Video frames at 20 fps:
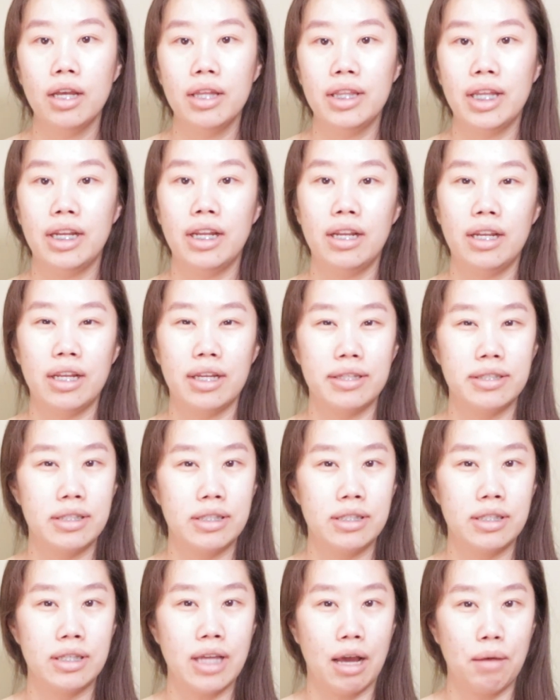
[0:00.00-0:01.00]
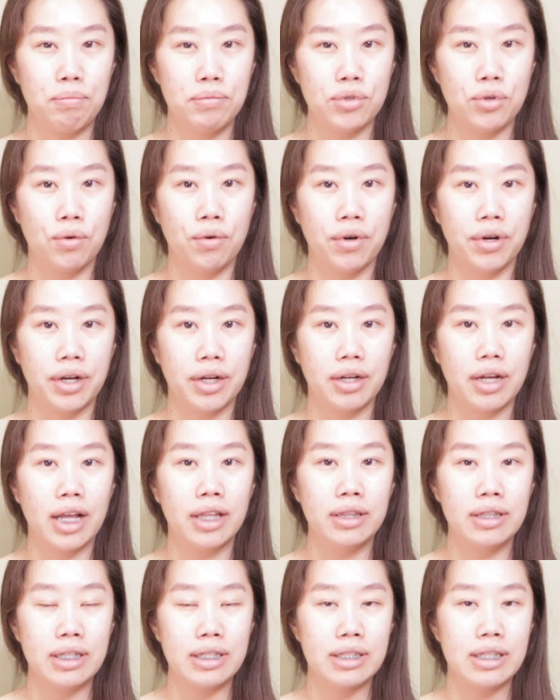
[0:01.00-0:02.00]
They didn't accept, or
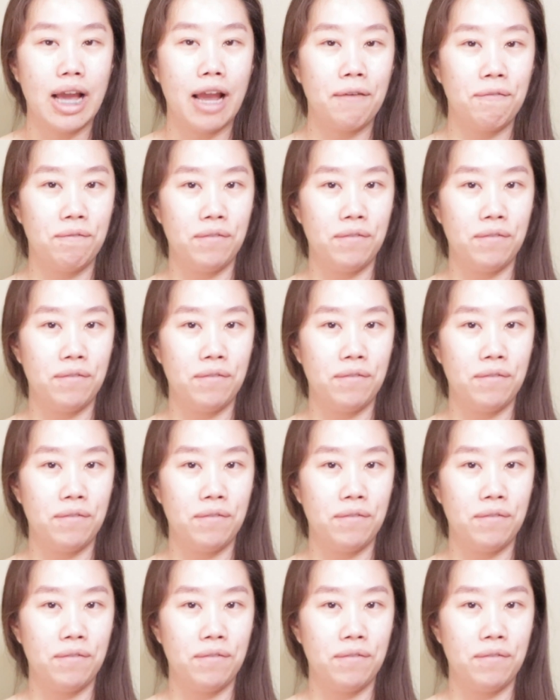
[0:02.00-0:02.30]
at least I